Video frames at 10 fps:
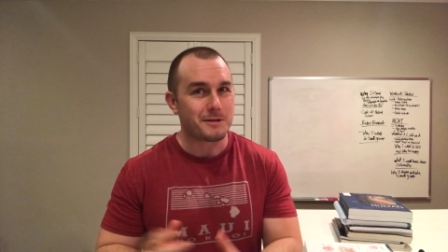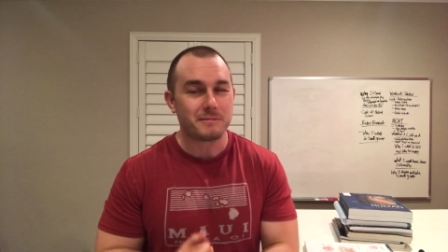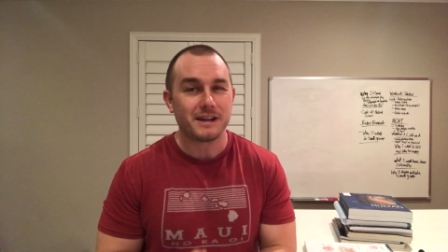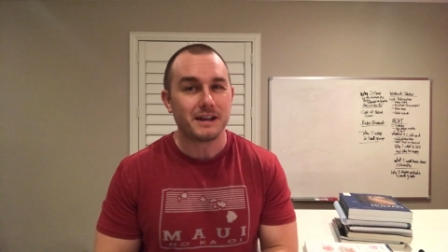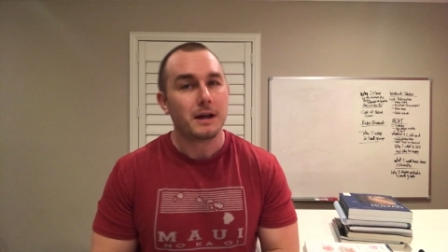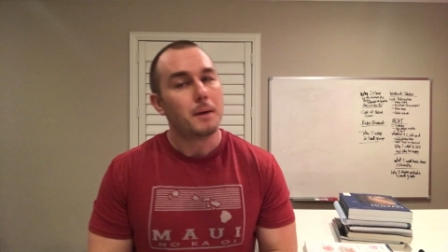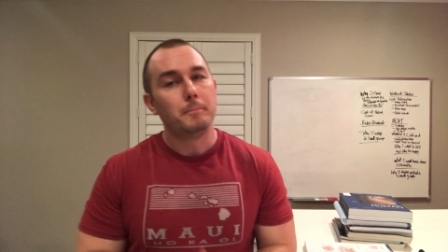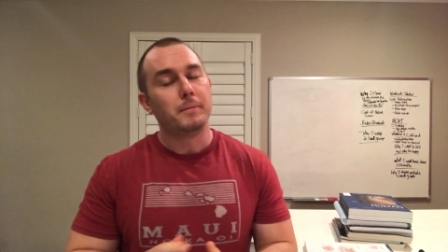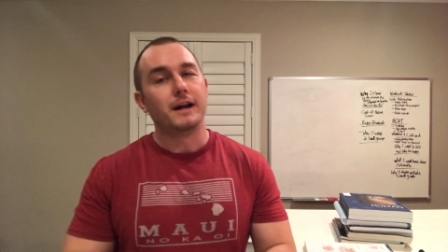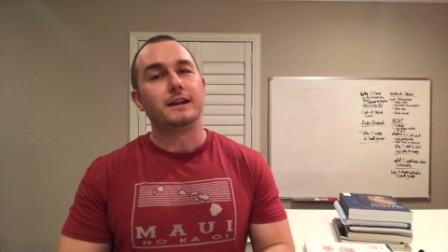than me,
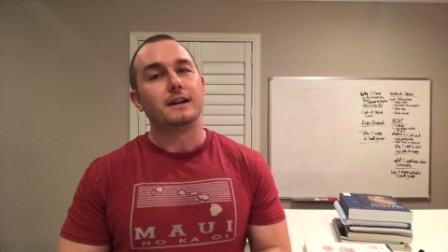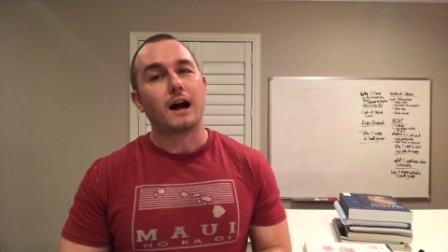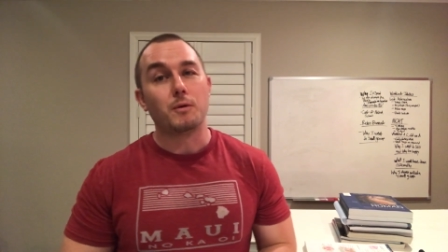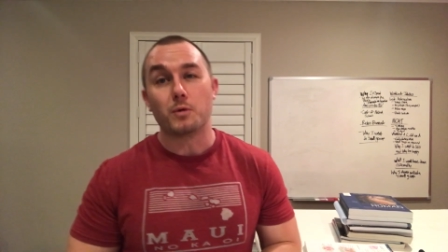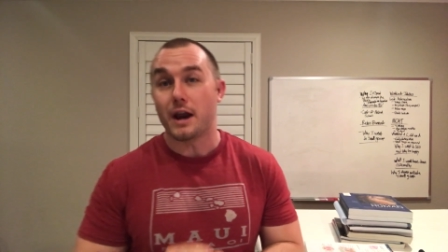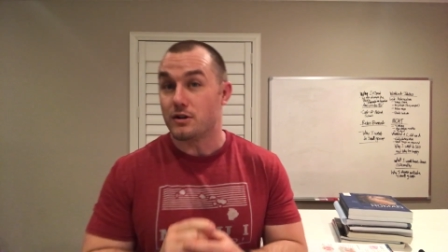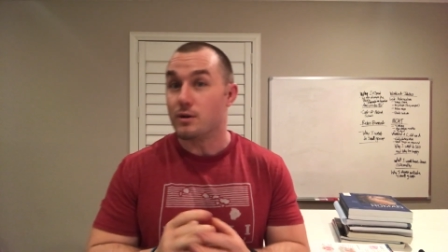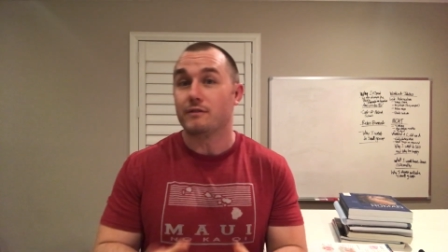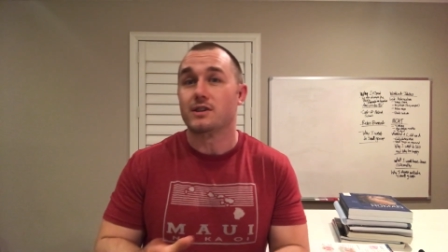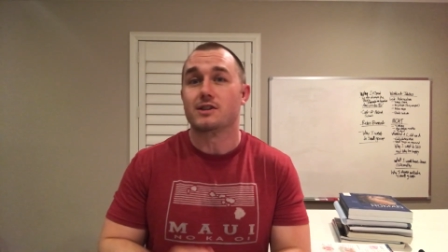but what I do
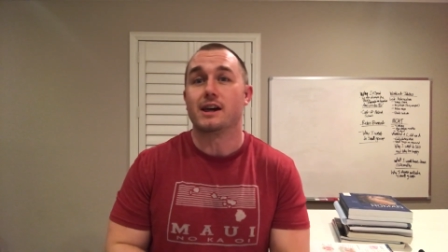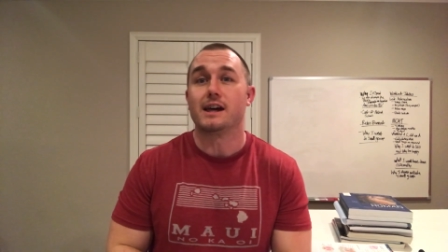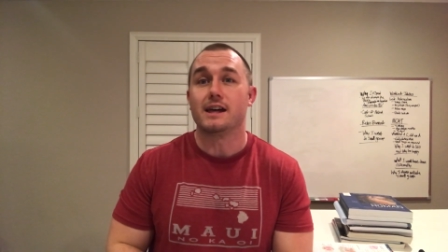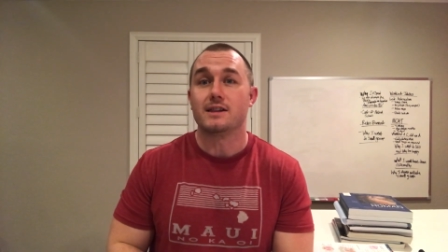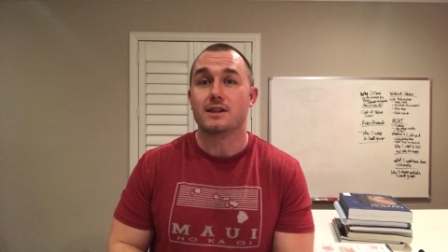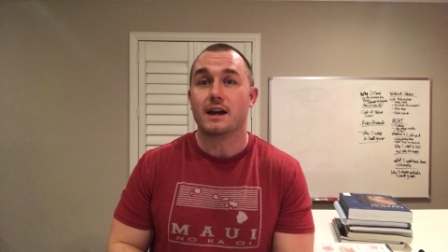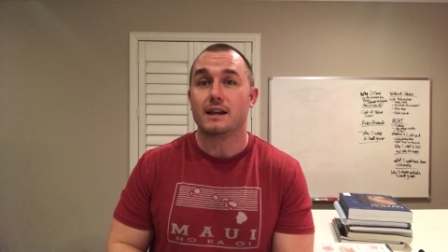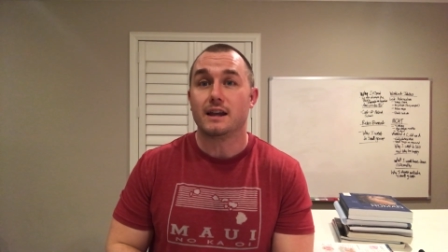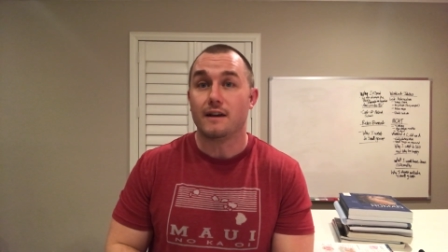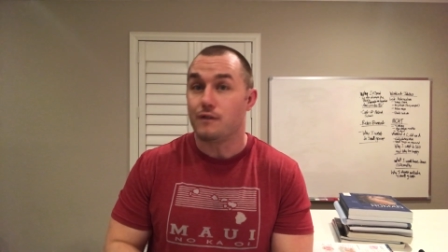have to say is that
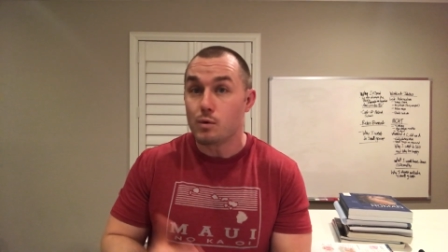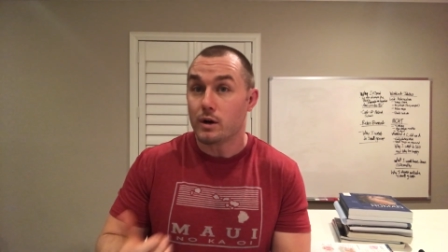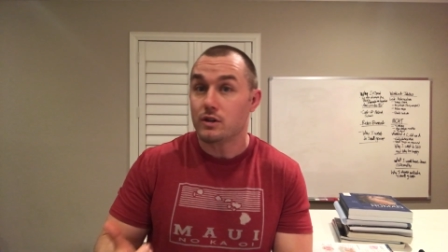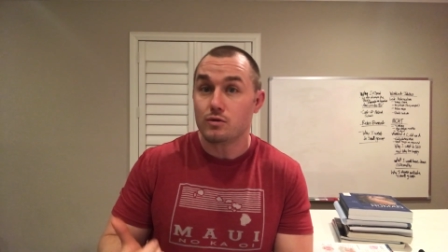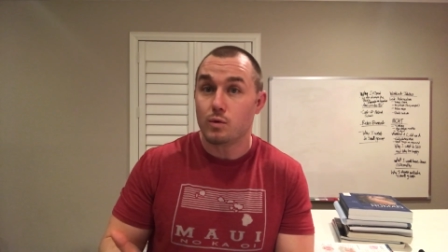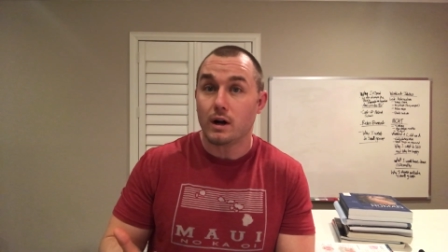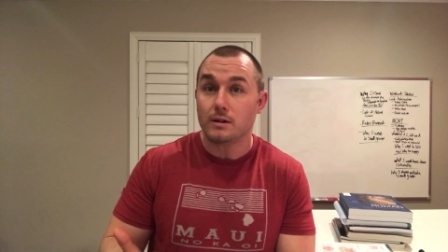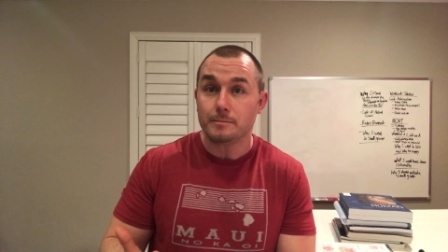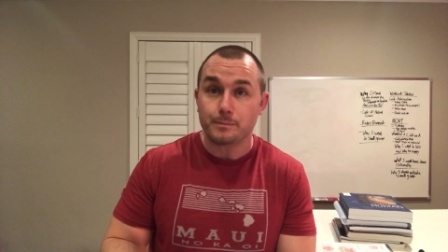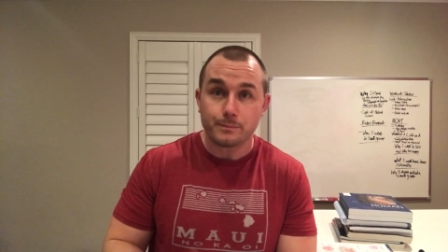if you want to do well,